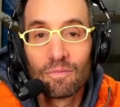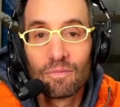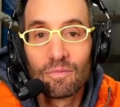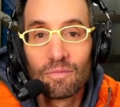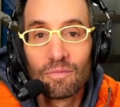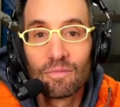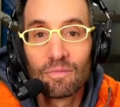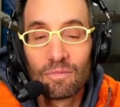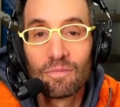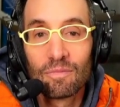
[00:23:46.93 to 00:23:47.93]

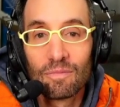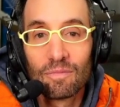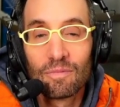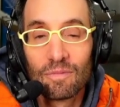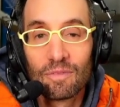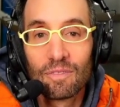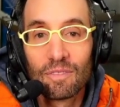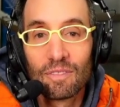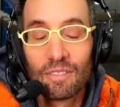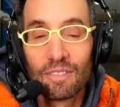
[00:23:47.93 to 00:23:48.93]

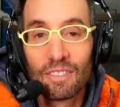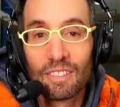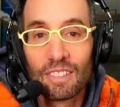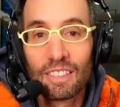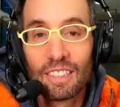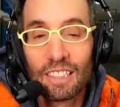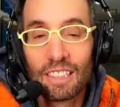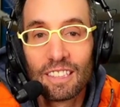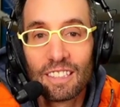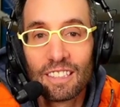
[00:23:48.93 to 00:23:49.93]

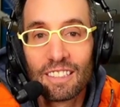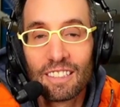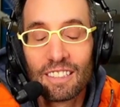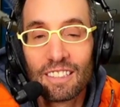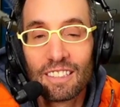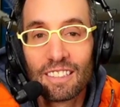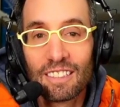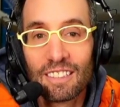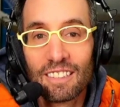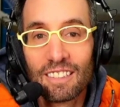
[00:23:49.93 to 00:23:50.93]

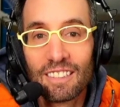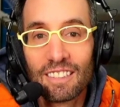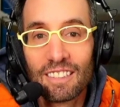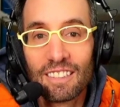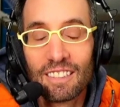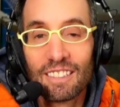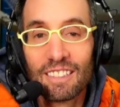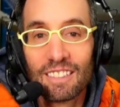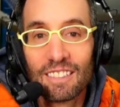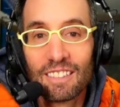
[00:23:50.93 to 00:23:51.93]

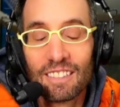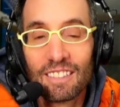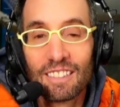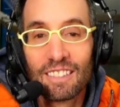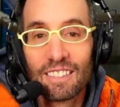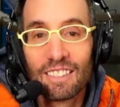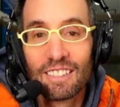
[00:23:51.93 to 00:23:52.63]
(not speaking)